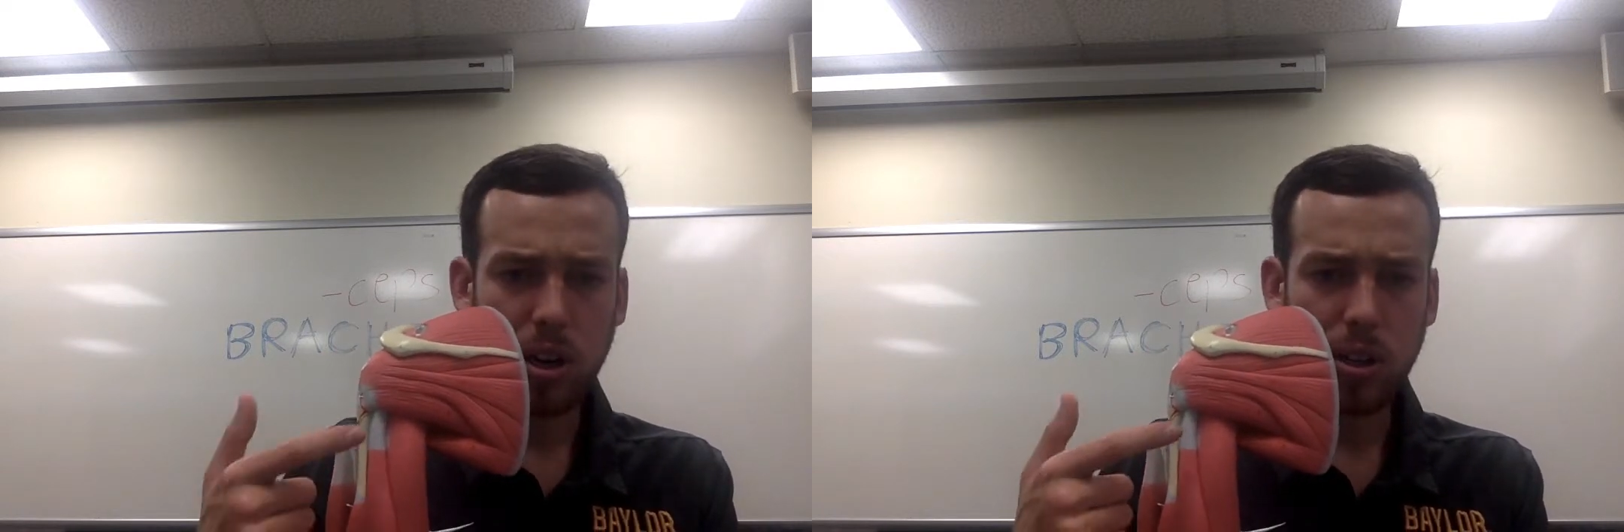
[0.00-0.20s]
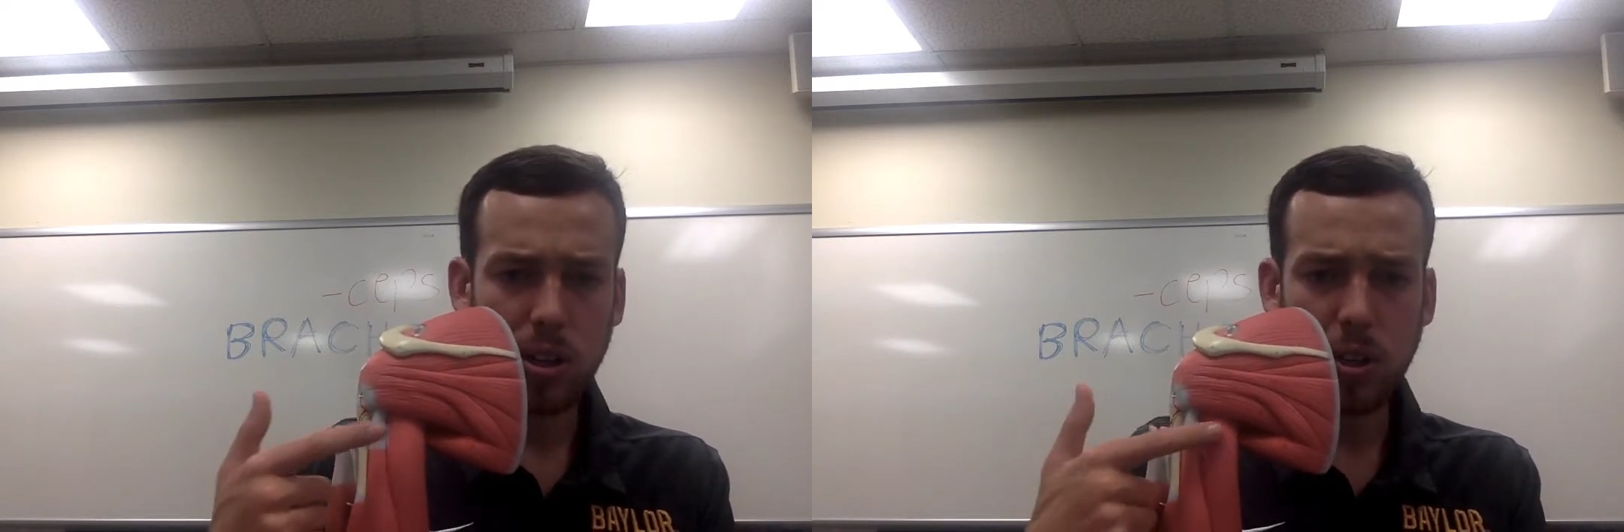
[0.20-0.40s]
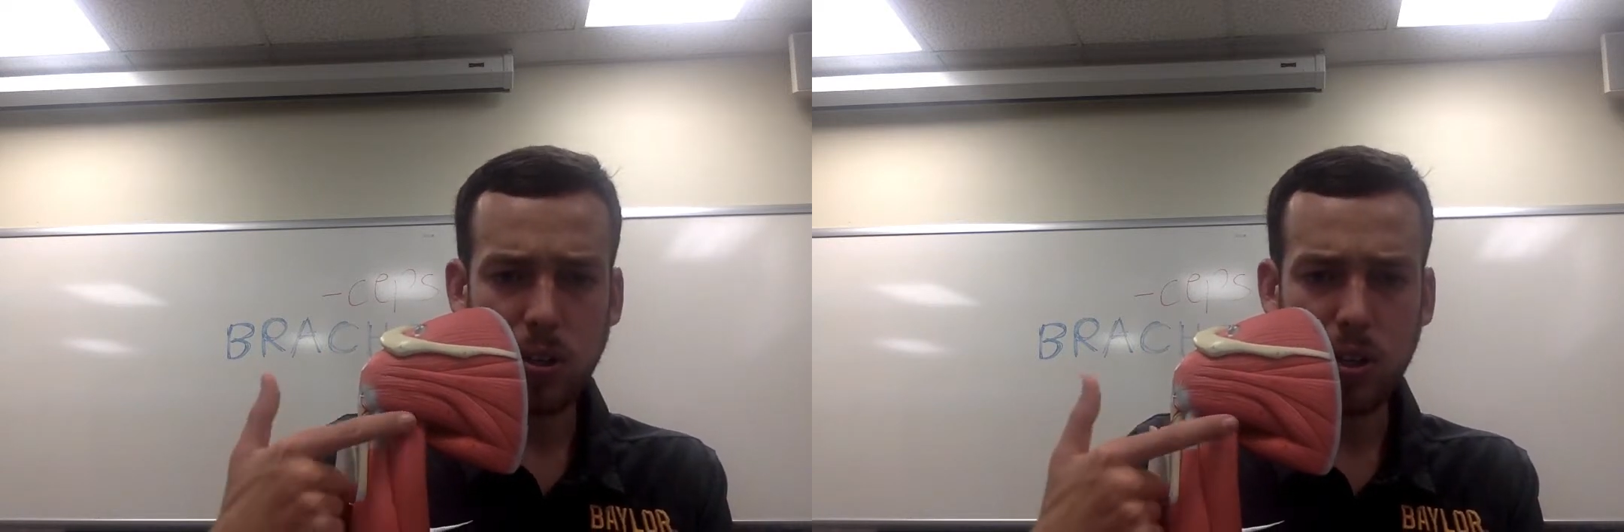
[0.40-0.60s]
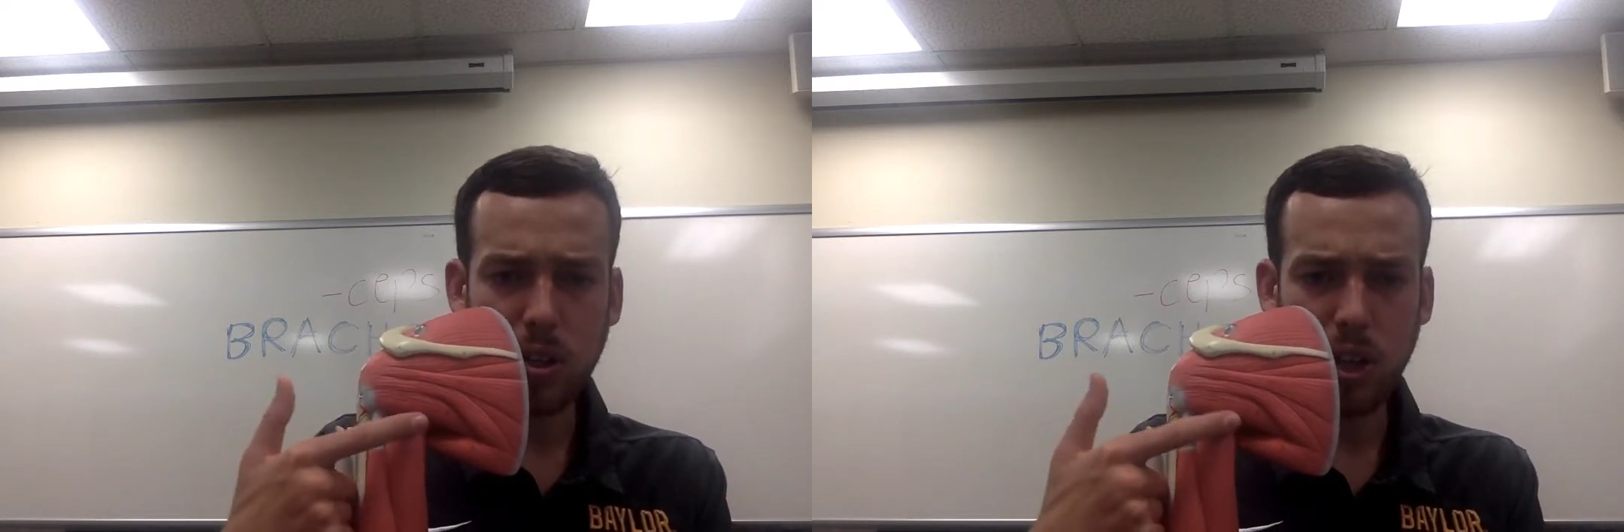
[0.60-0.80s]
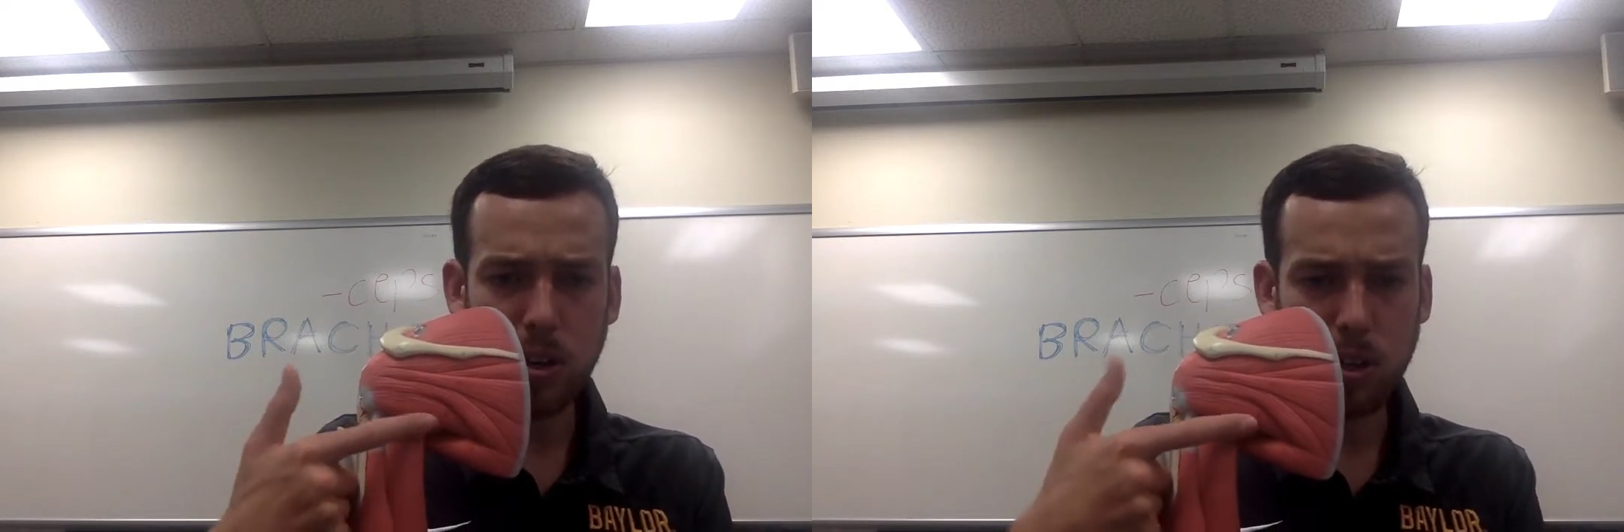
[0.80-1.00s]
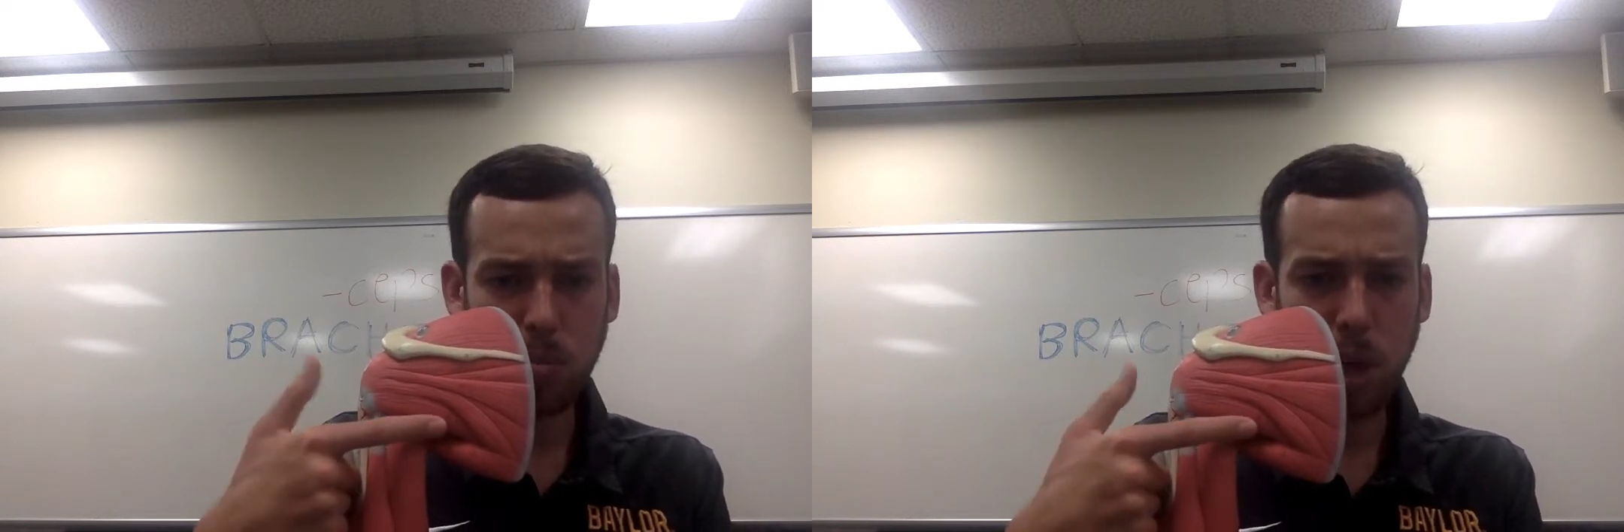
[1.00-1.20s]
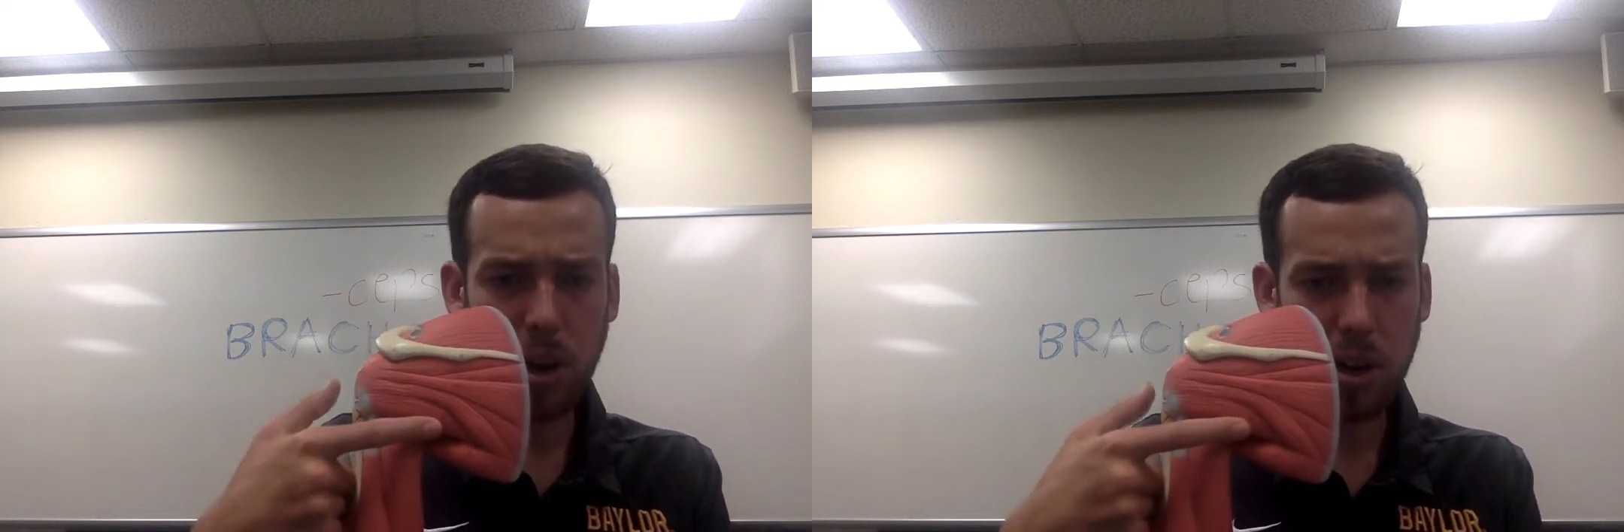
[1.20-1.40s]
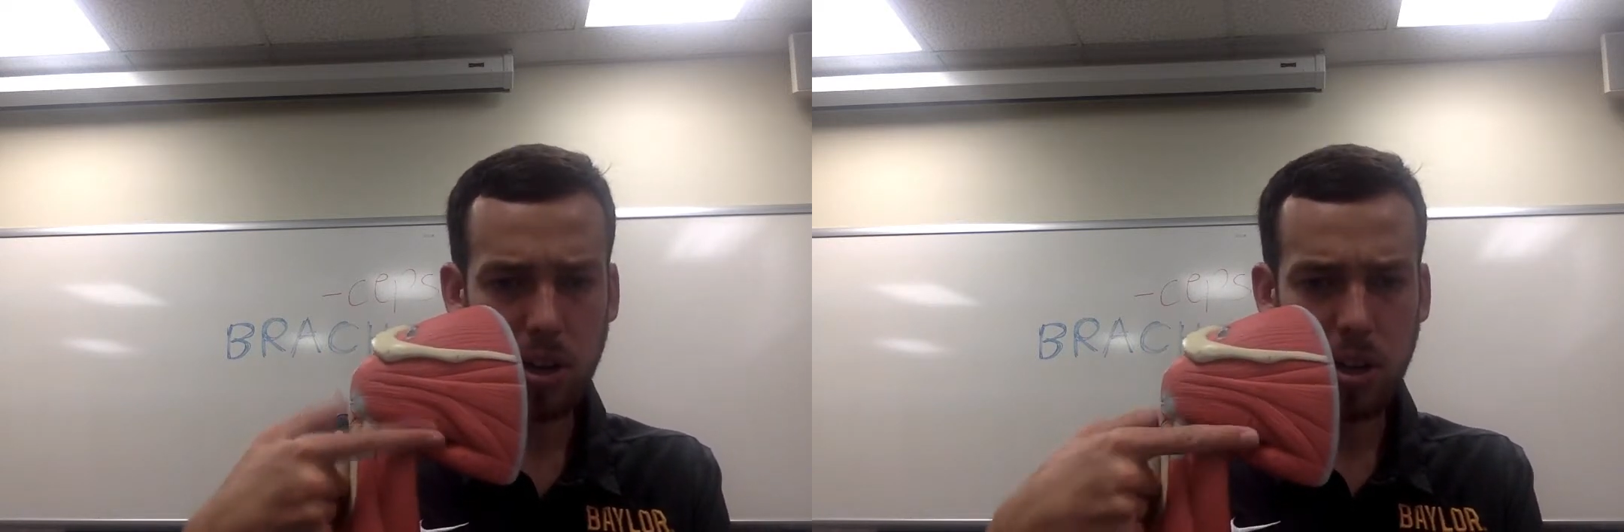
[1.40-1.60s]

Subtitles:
This is the teres minor.